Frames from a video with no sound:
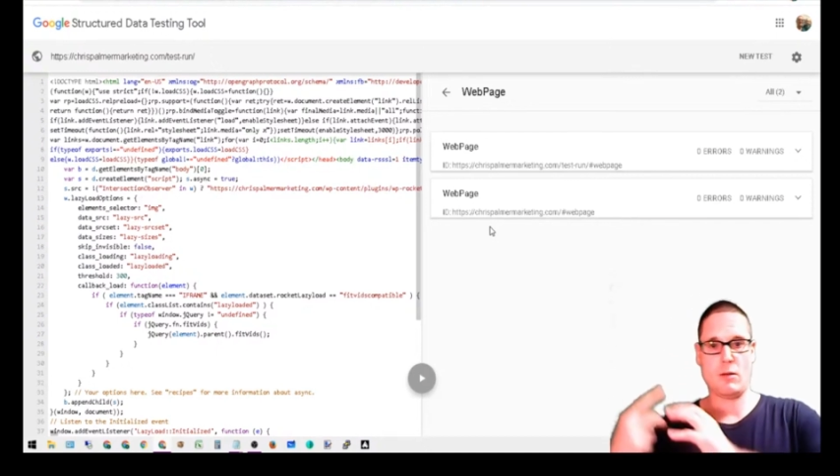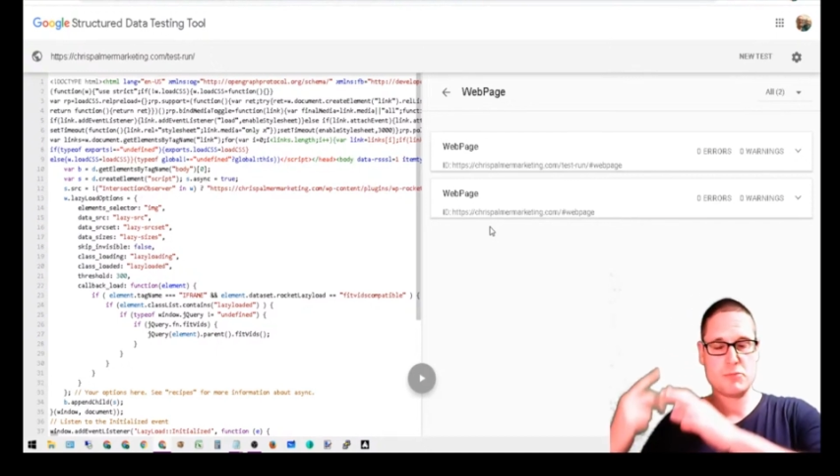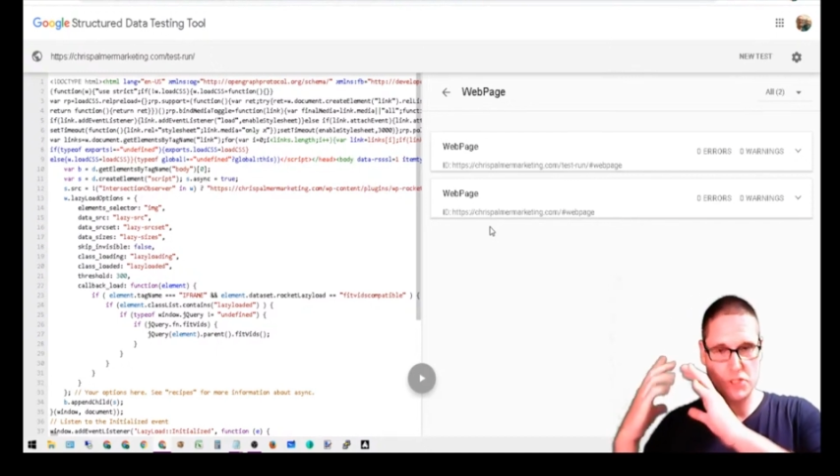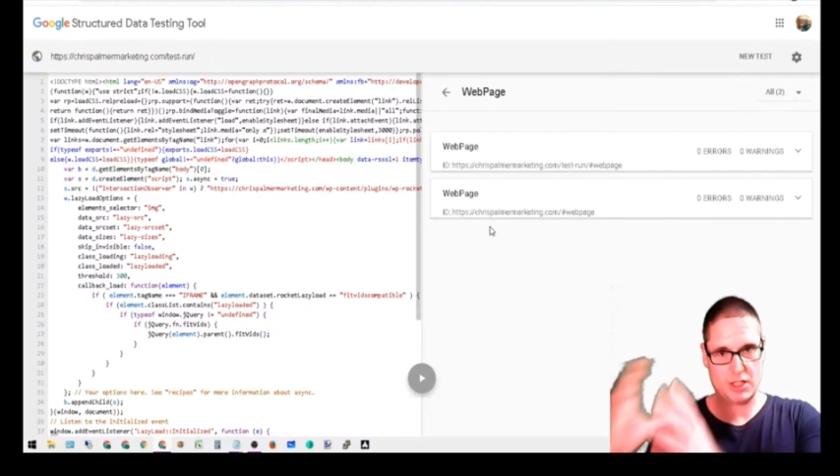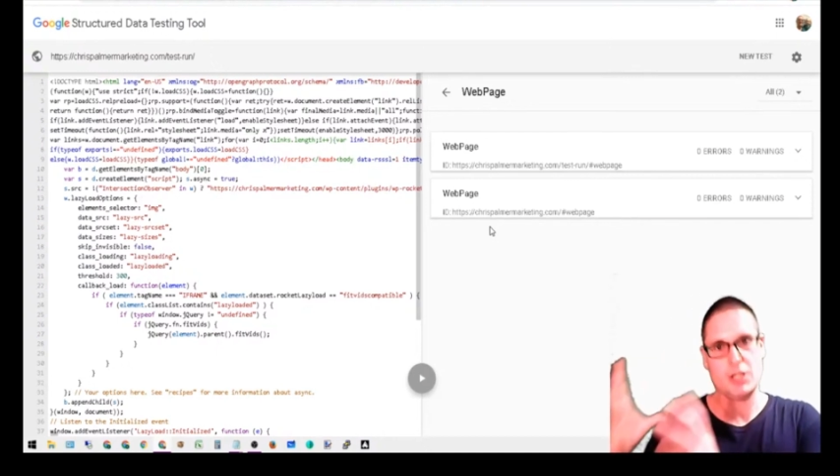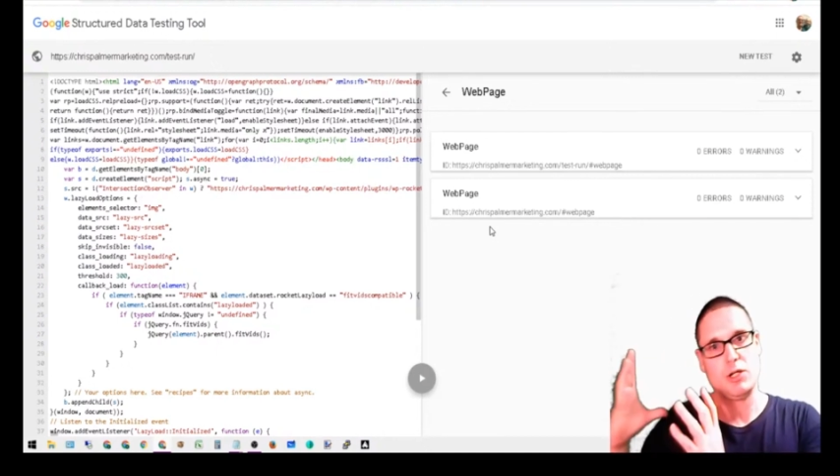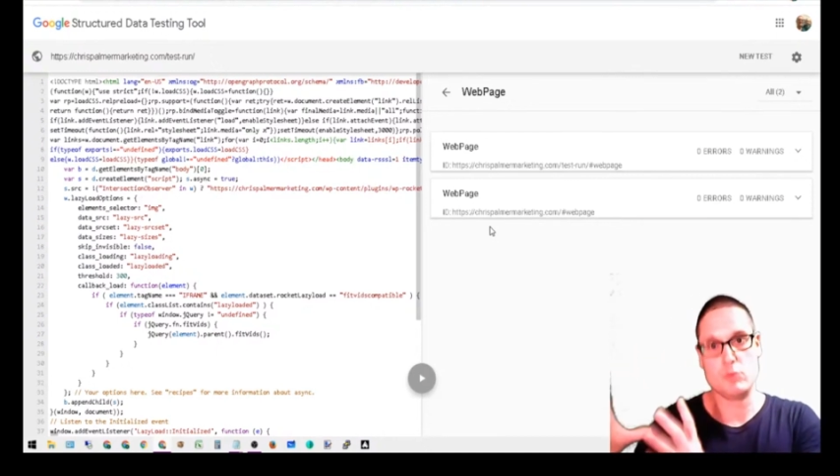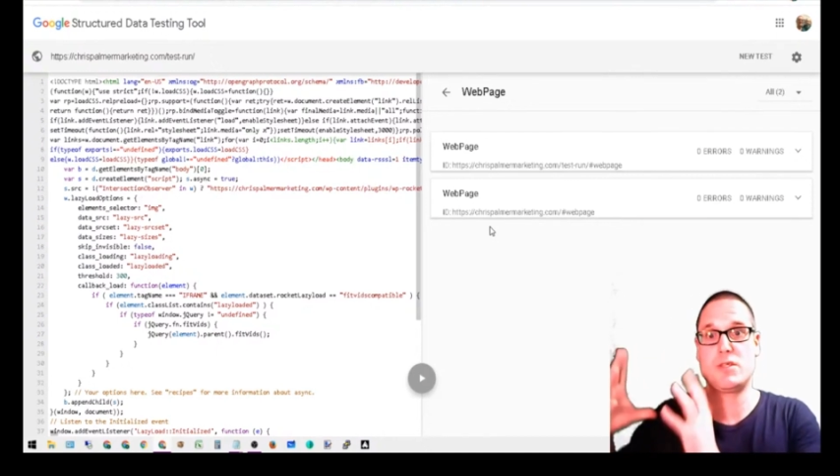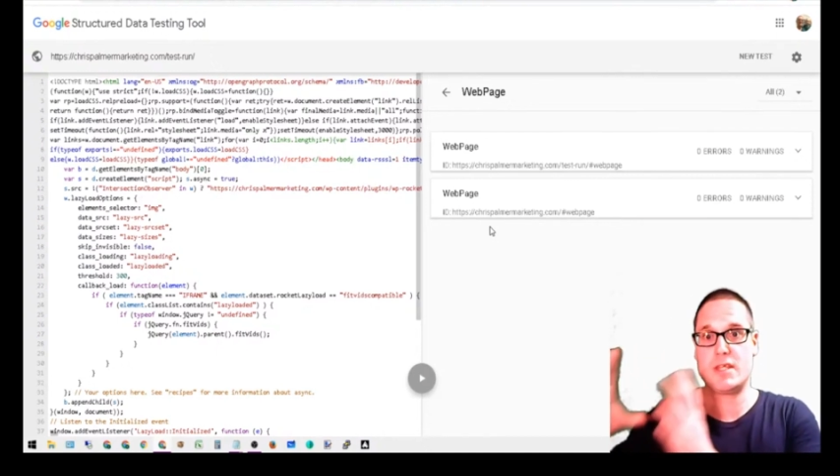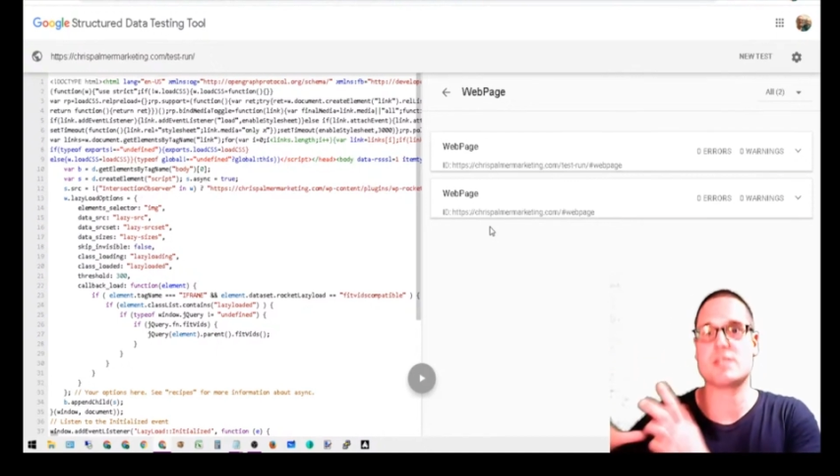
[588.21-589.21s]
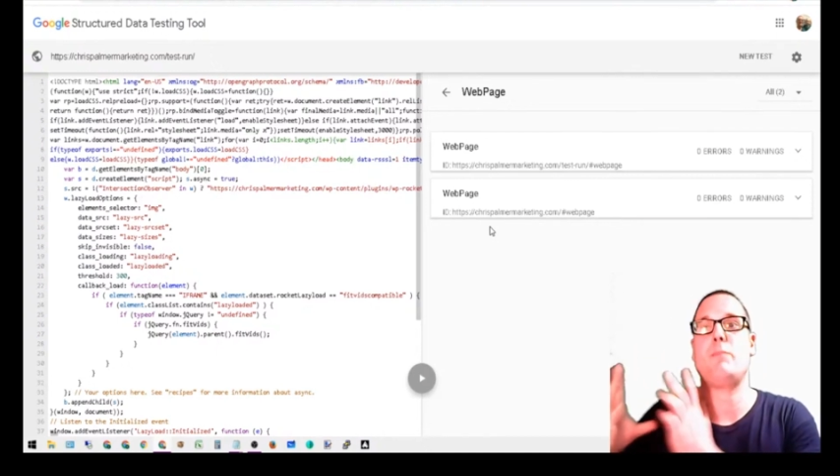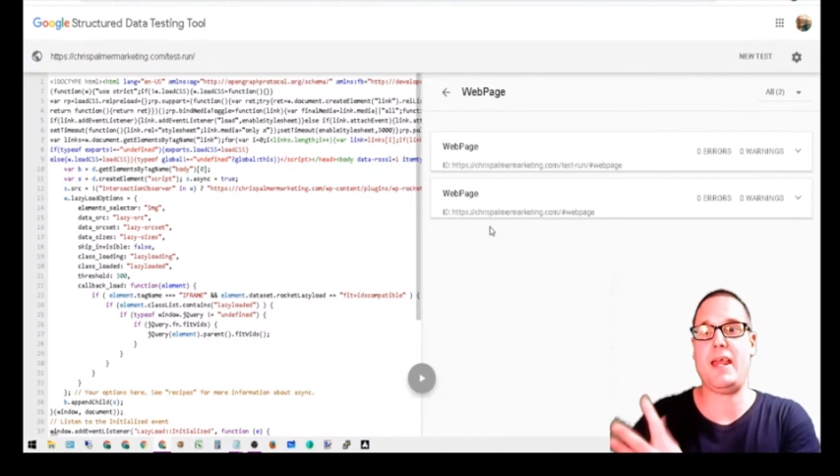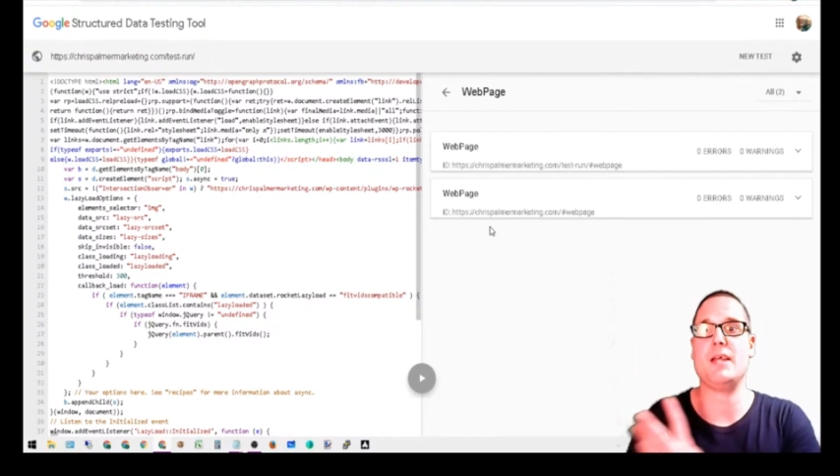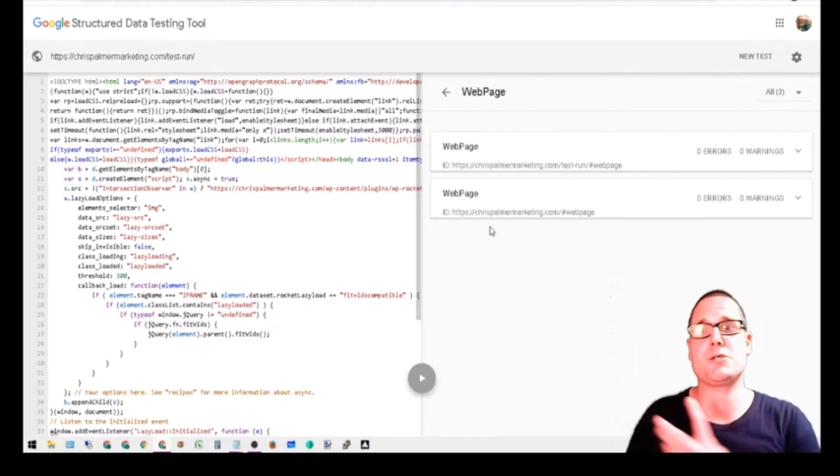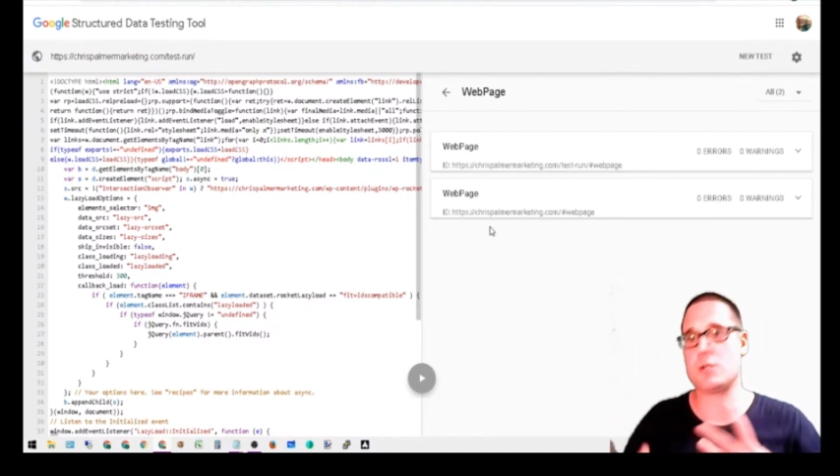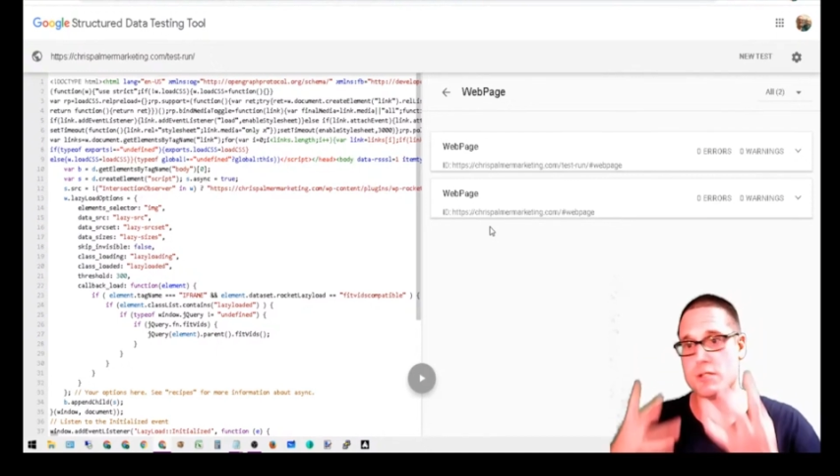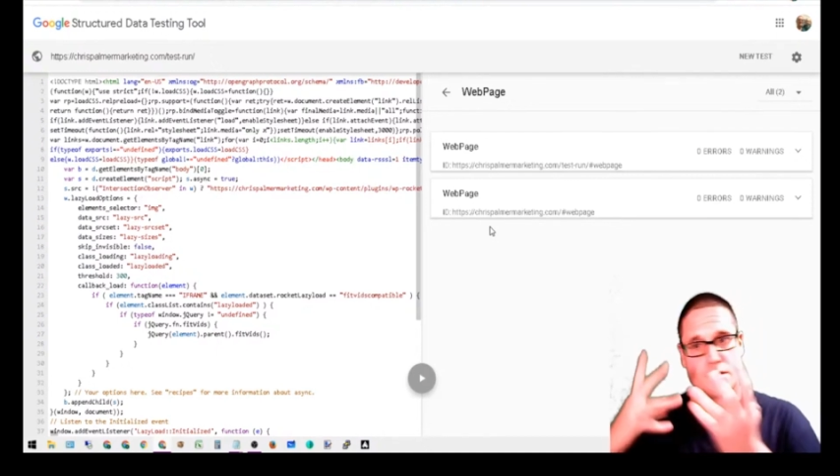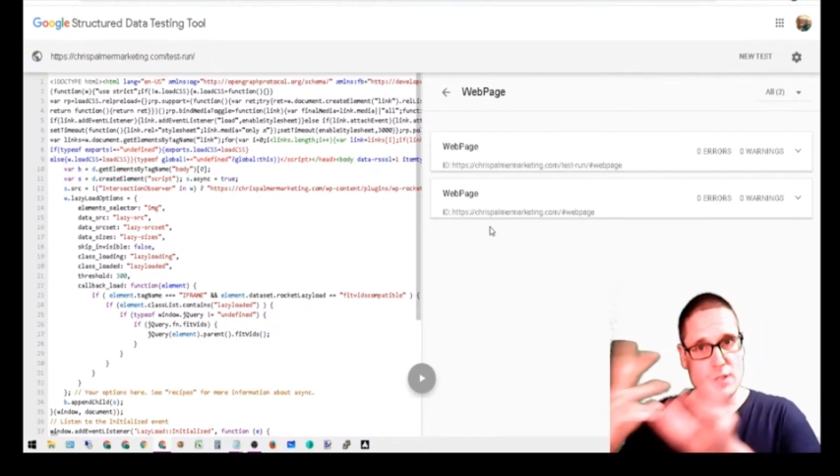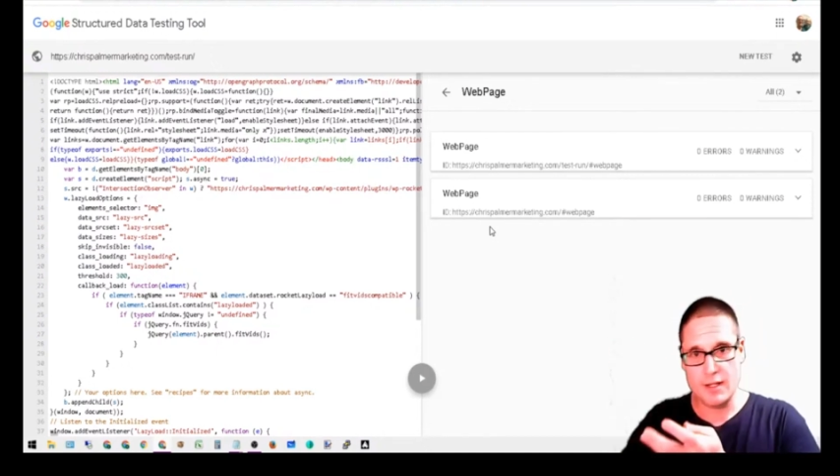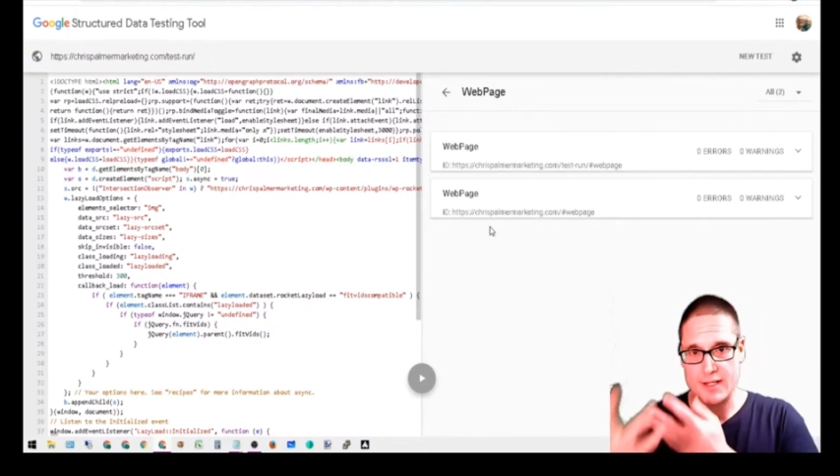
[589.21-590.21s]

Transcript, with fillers: I'm just going to use this page because